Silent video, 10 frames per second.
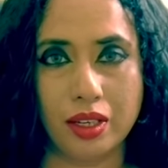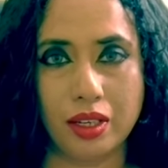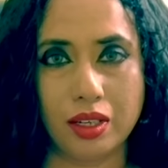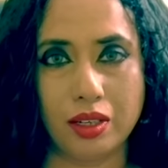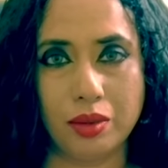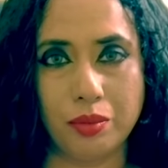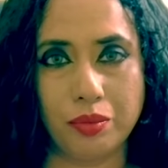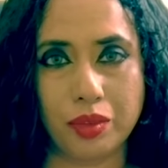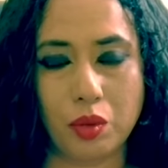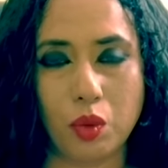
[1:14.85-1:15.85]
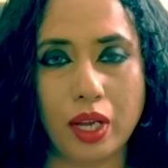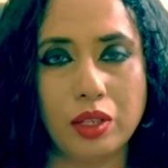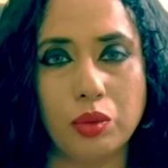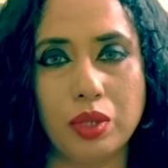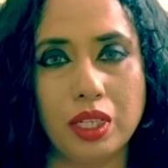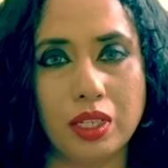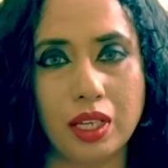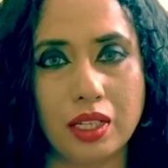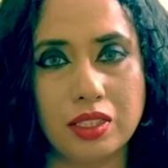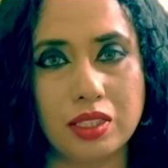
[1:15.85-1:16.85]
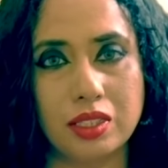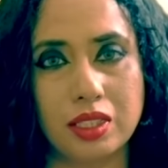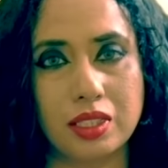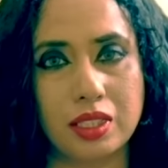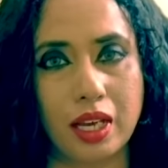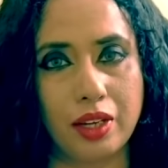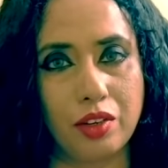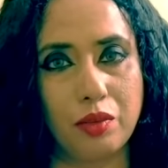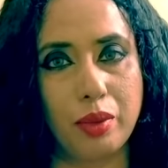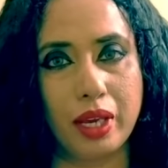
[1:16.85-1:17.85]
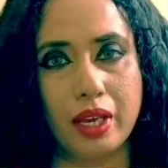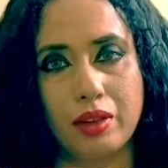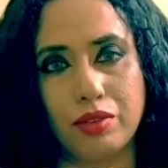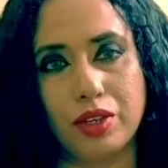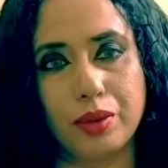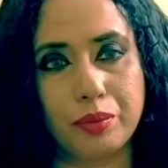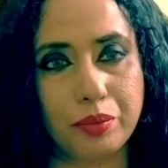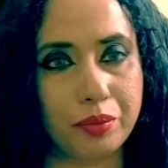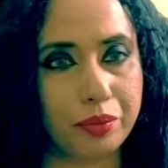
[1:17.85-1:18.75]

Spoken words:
why do we indulge in this kind of behavior.